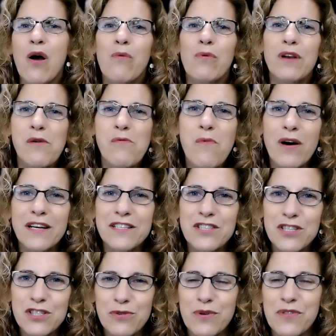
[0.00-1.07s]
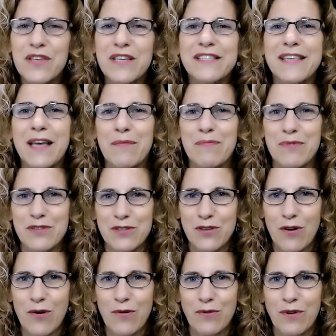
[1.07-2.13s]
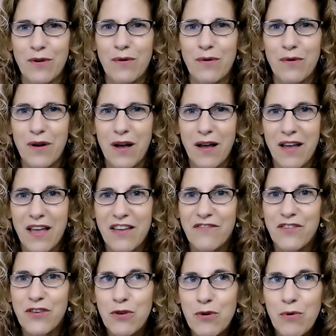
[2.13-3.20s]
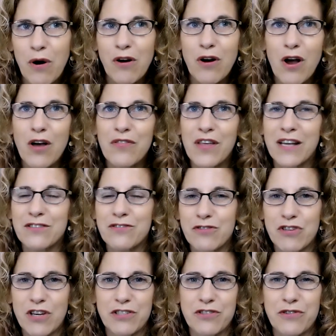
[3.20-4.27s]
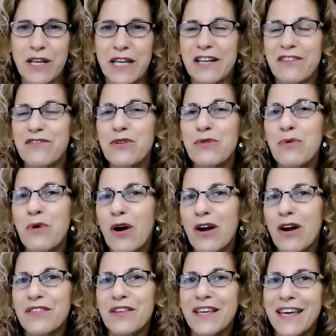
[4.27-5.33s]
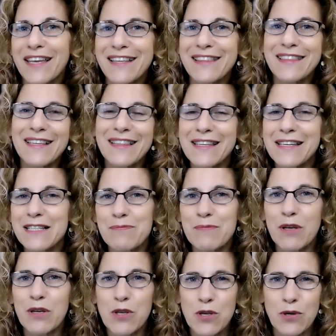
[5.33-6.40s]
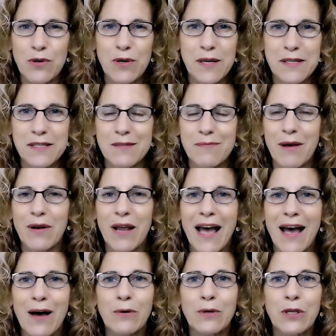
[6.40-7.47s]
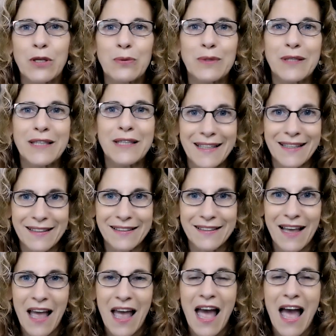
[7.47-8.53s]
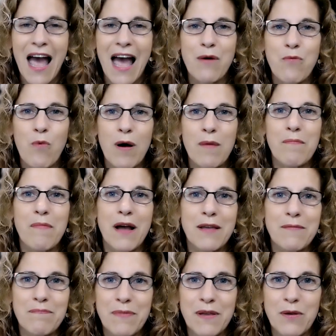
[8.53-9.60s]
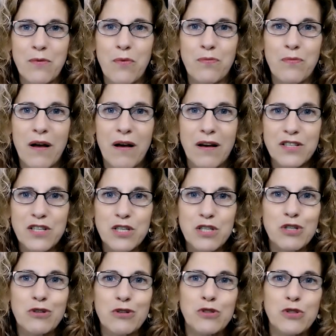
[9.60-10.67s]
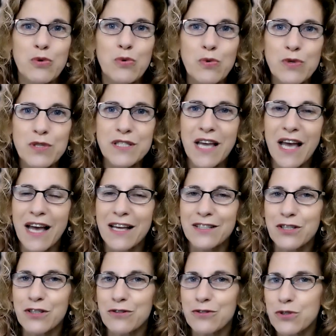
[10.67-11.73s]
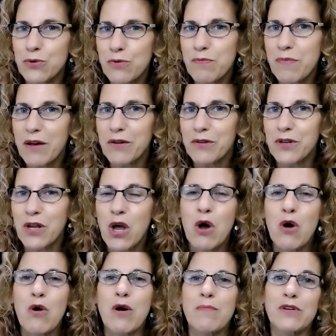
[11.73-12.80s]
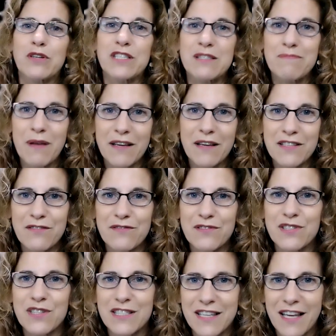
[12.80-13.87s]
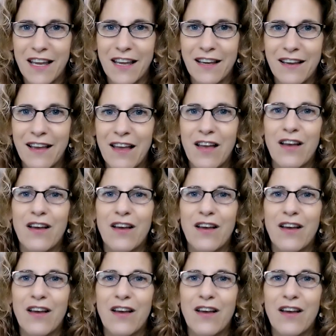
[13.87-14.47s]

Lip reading: What I wanted to do in this episode, if you are on that trajectory and if you are getting the least bit curious about how you lead and what might be additional tools to add to your tool belt or perspectives to take